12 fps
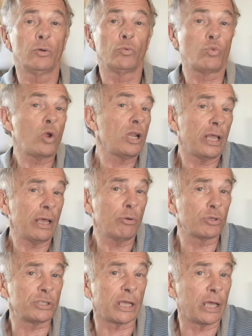Really
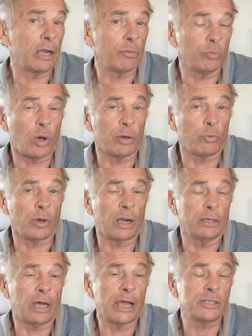interesting. And
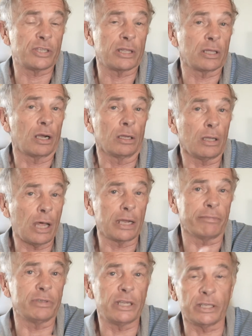what I see, that a lot
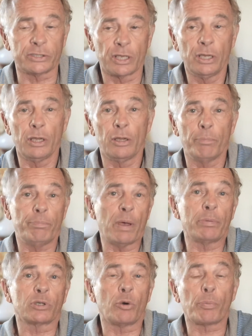of it is
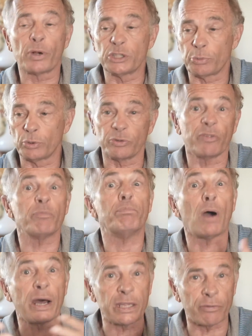biblical principles of the
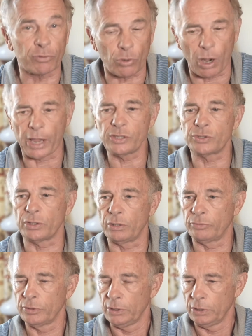body of Christ and
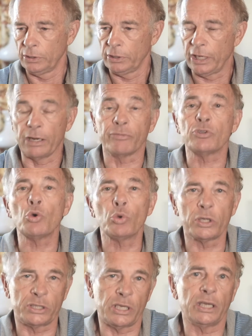of
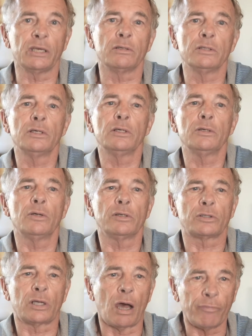unity and
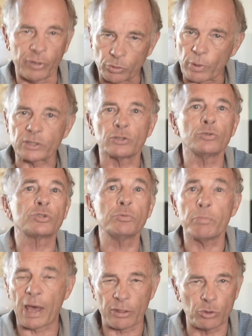conflict
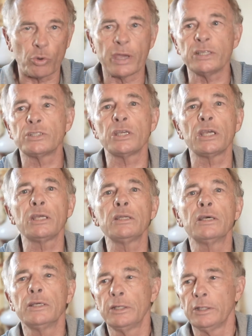resolution, Matthew 18,